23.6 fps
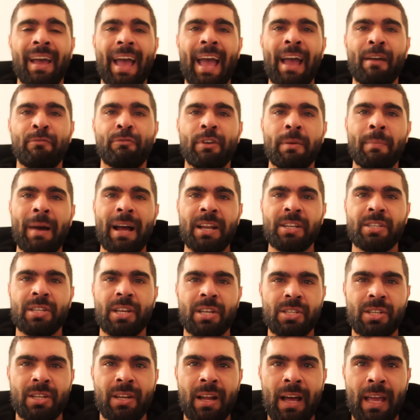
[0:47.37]
Every
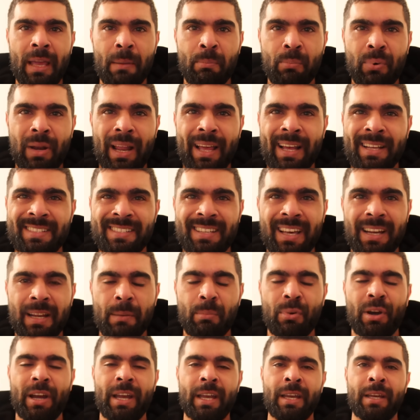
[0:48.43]
Manchester United player
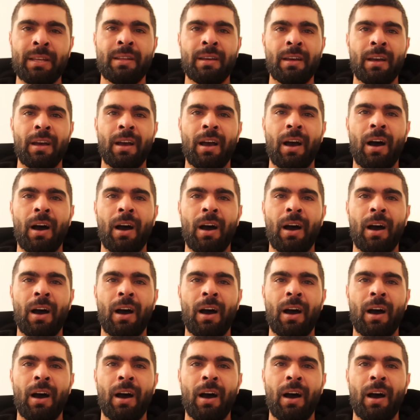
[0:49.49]
celebrated.